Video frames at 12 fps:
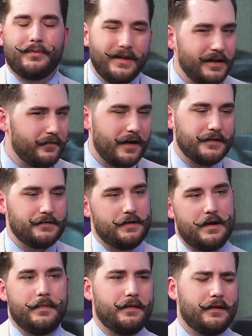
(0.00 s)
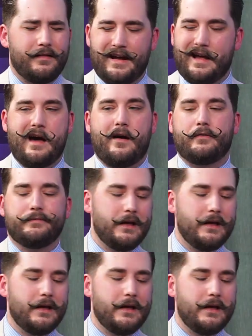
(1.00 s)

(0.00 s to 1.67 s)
Plenty of guys who come in, they're like, oh,